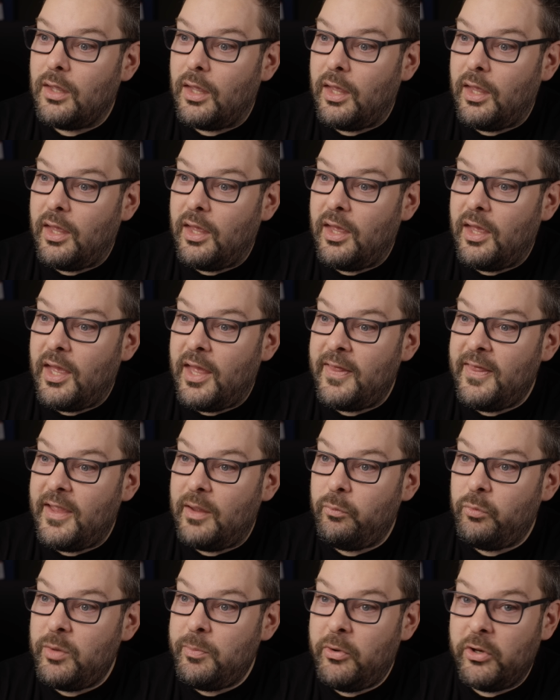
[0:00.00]
Uh, and
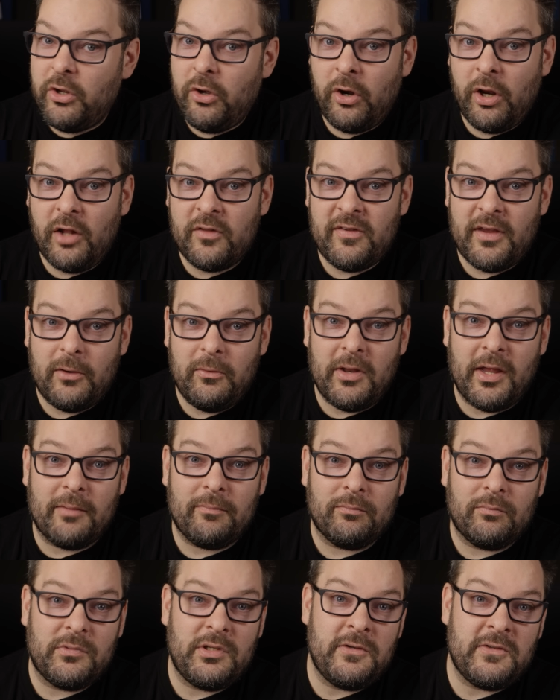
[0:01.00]
then we put it on our tailnet
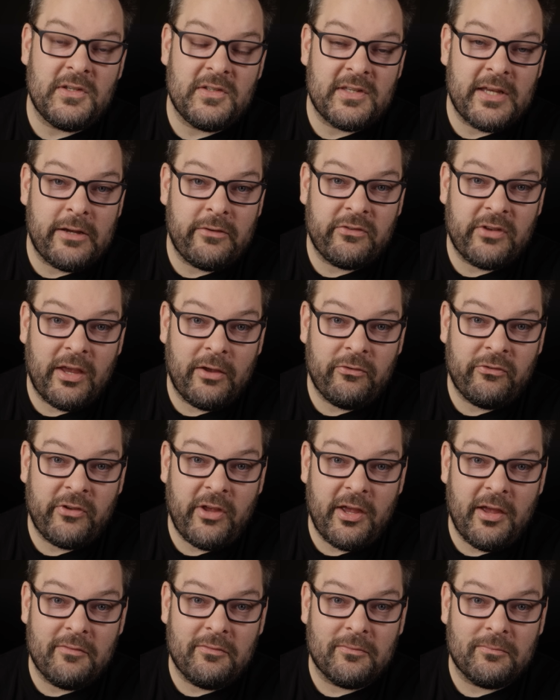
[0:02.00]
using Tailscale
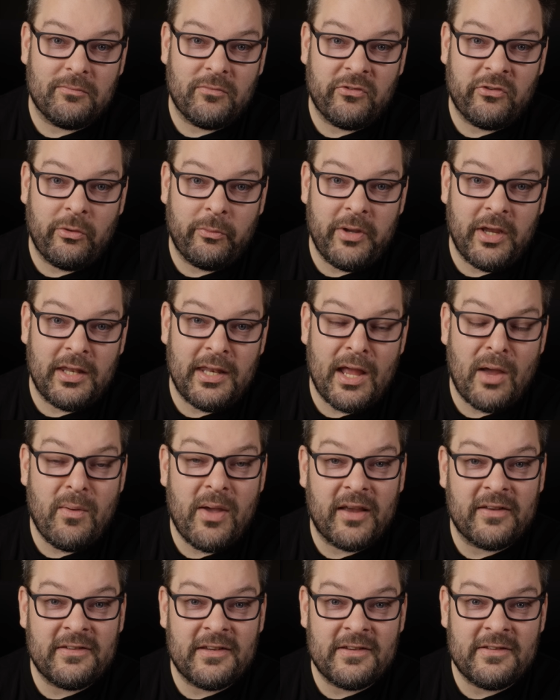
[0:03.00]
Serve. So we can now
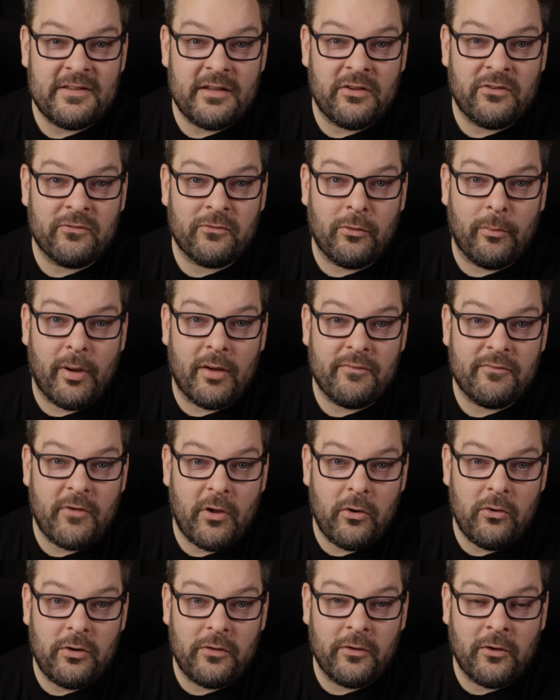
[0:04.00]
access this from our
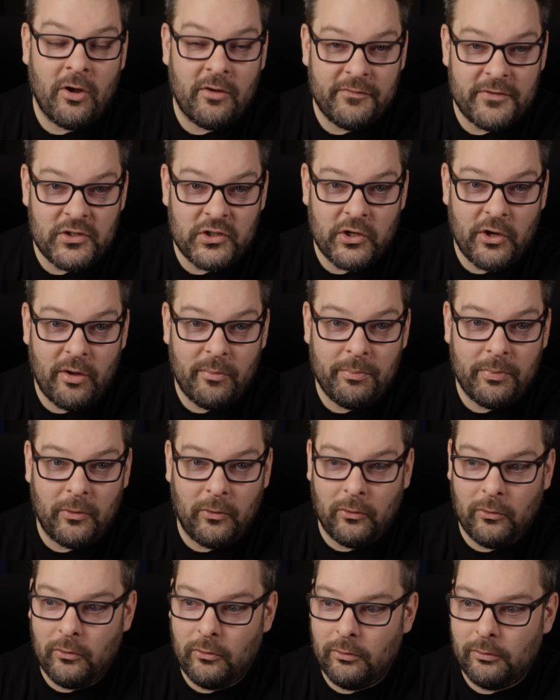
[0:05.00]
phone at the coffee shop
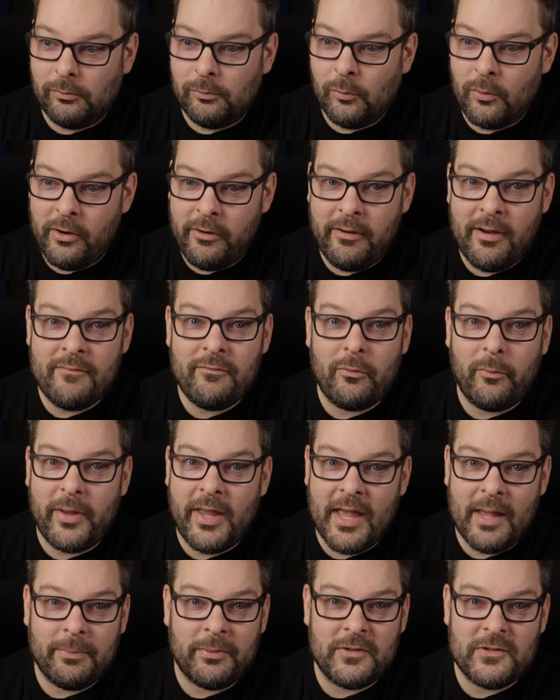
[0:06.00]
or wherever
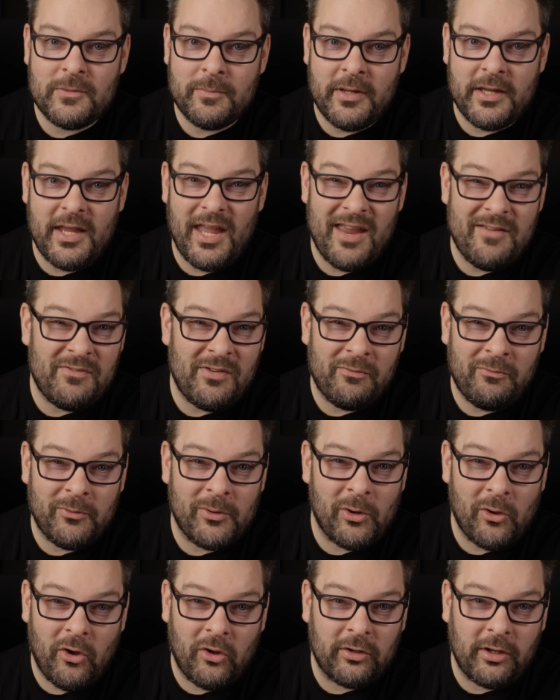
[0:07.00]
we happen to be, even if
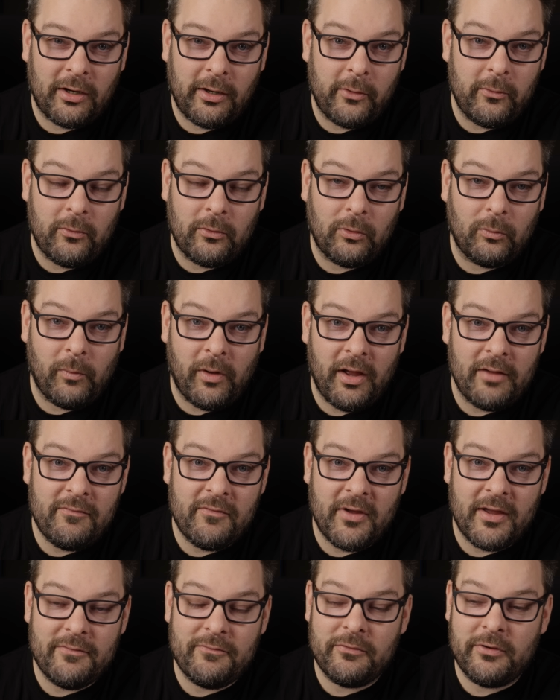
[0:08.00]
we're not on our local Wi
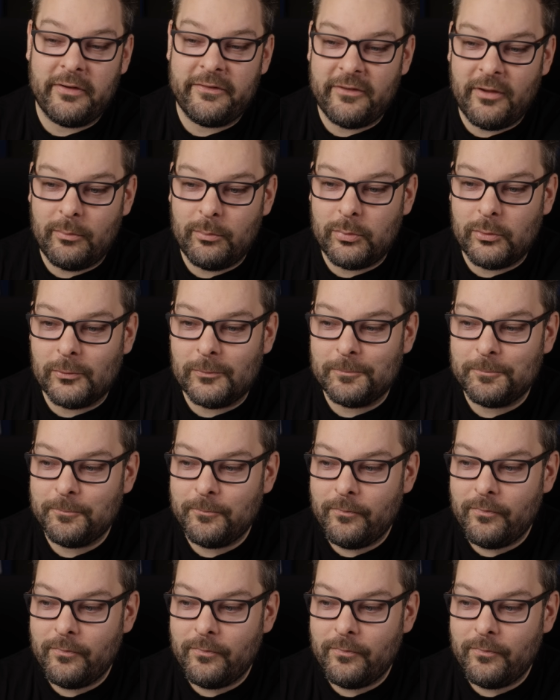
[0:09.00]
Fi, for example.